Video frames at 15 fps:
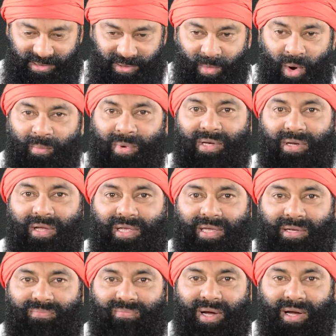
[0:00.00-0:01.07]
The moment I
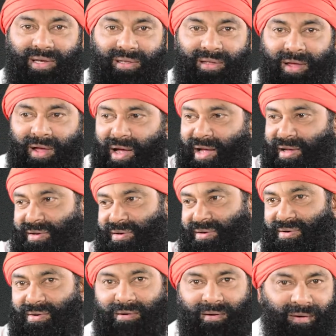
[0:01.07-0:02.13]
get money, I
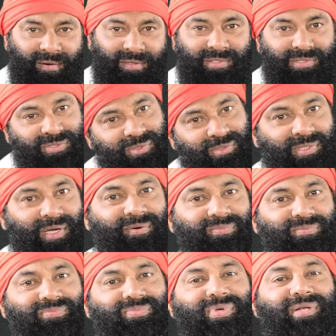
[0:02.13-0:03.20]
got all this to
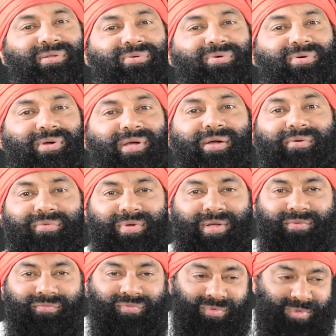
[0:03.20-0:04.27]
come, we'll go have
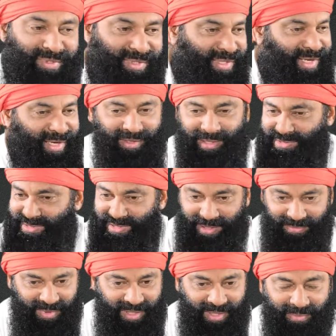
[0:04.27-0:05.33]
food. And next day I
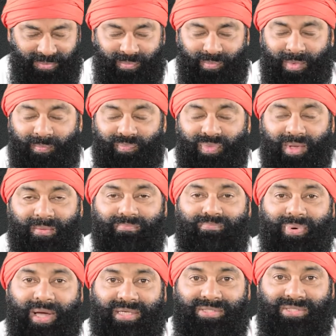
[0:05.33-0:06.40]
begin
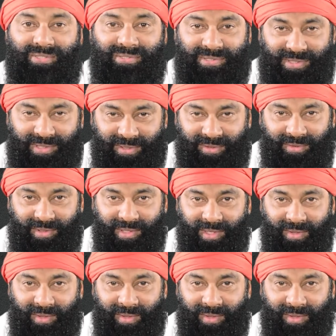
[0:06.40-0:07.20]
back to zero.